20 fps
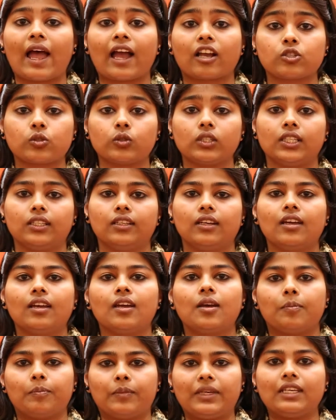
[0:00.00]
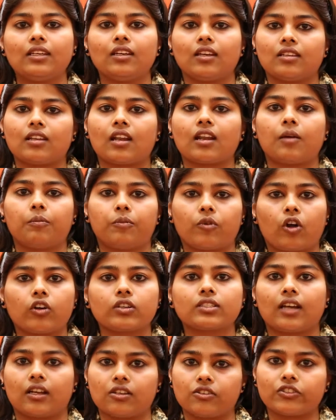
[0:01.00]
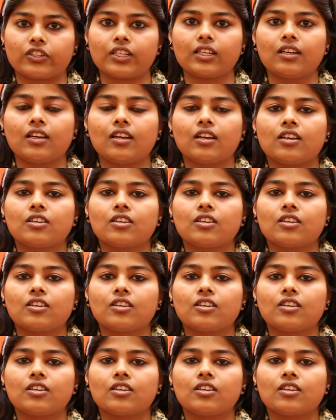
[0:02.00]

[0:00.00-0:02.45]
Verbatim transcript: actually be in an abroad country.